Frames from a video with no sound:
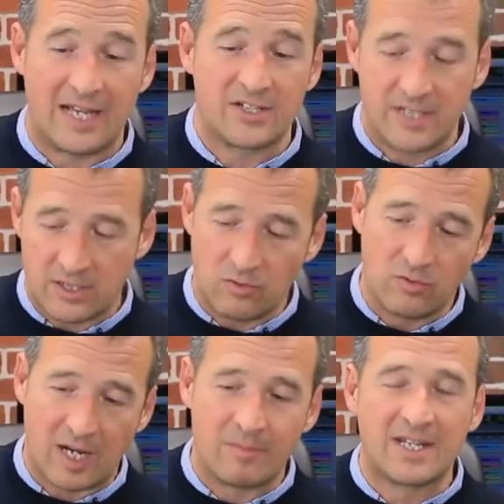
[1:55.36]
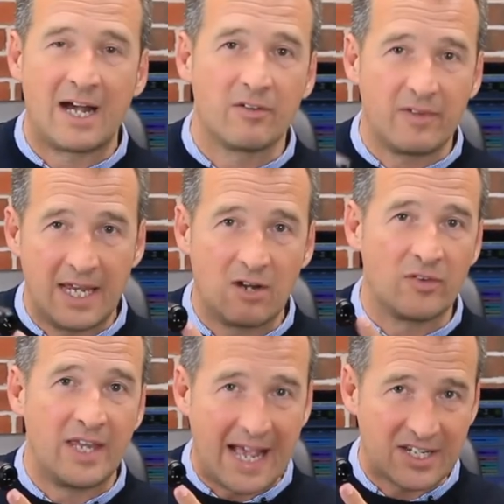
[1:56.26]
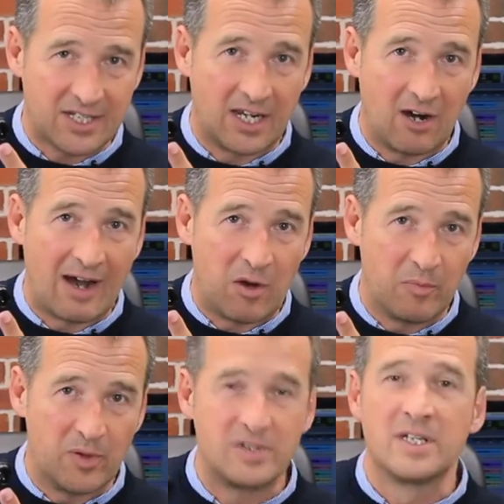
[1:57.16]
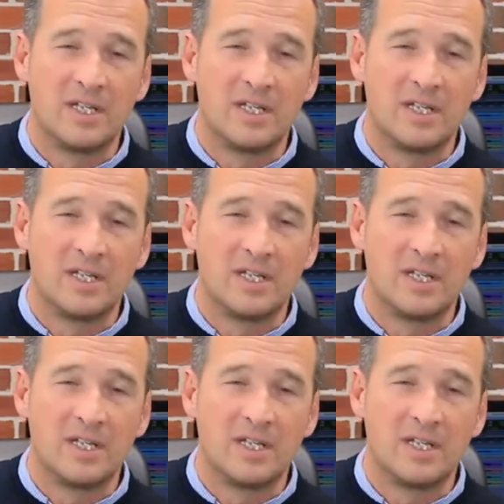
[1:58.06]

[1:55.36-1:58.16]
that signal comes out of here on the XLR output